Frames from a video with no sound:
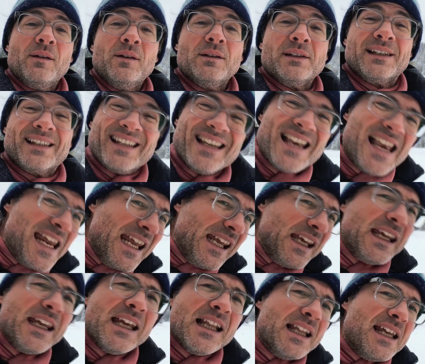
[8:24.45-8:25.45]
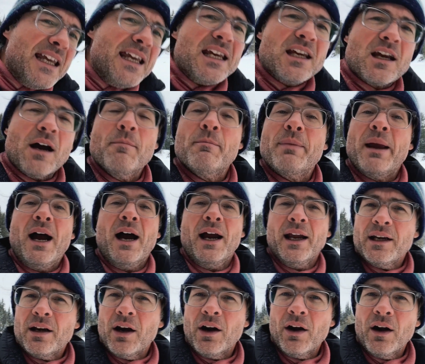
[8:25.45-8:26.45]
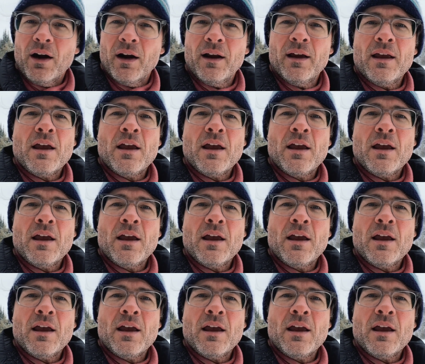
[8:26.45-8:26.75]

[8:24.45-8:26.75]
sneakily come behind her,